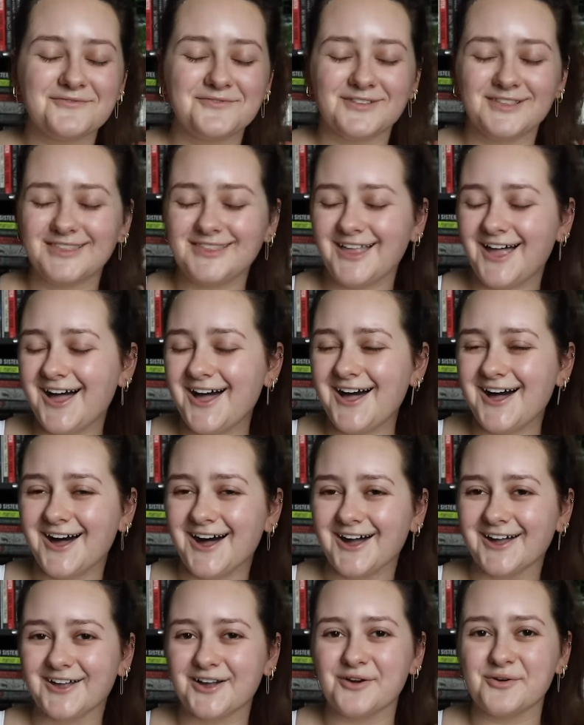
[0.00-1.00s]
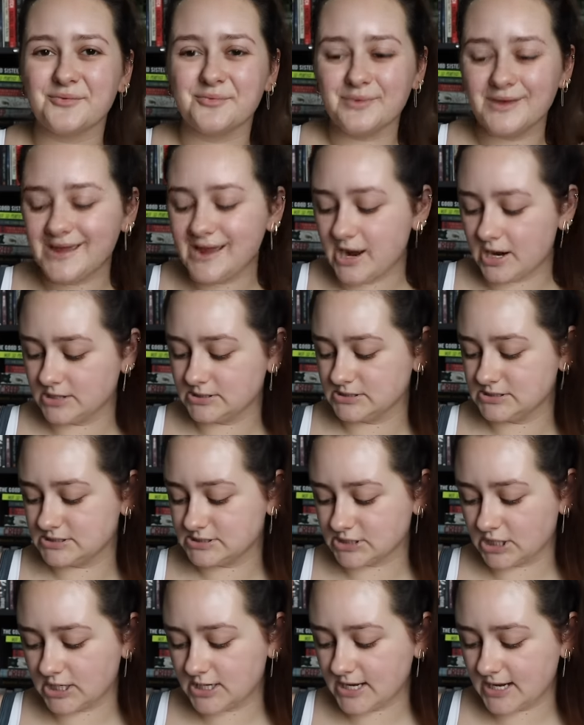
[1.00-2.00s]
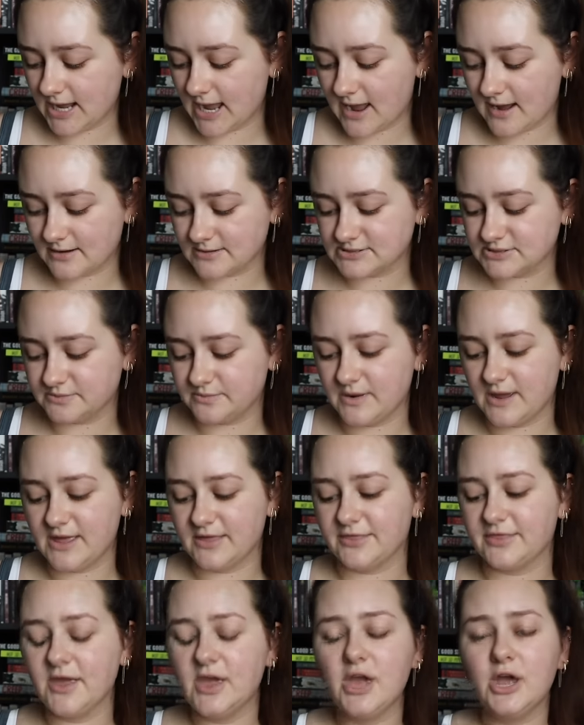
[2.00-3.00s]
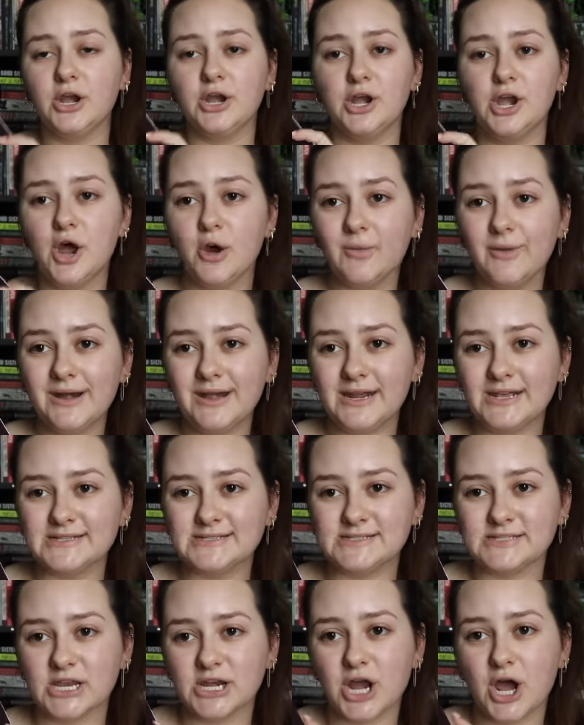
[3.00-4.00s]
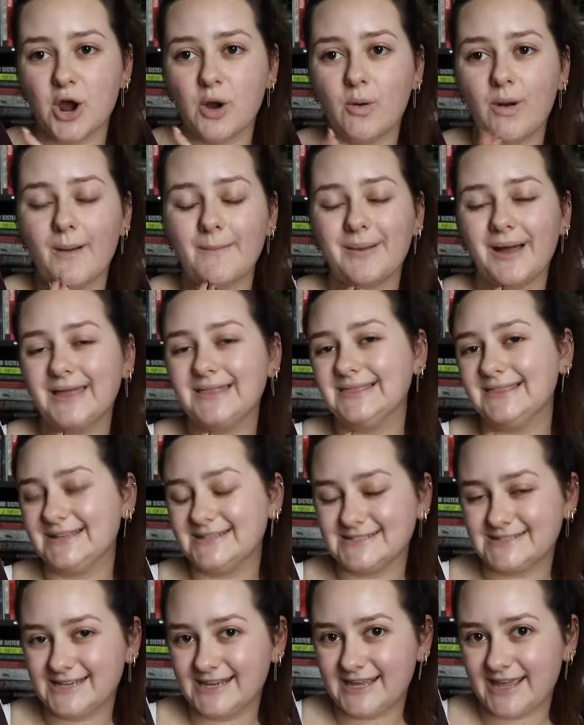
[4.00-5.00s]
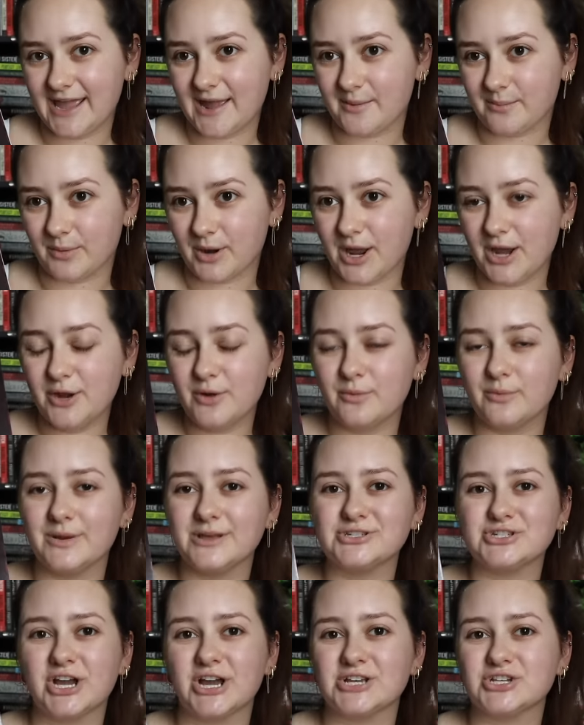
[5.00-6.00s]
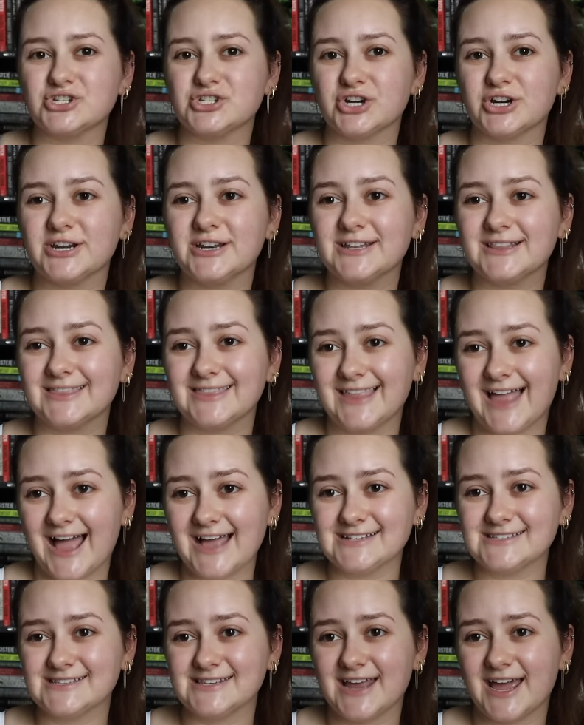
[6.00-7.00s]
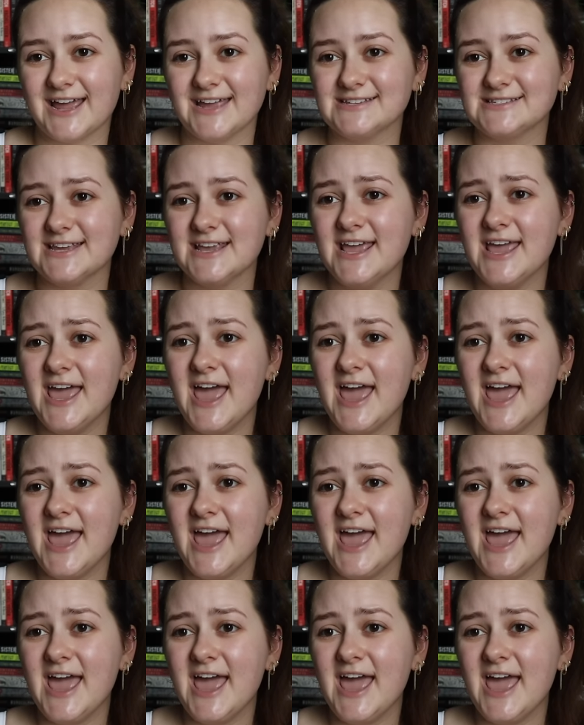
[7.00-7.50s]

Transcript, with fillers: vlog. We are starting out with No One Needs to Know by Lindsay Cameron, which I started last night.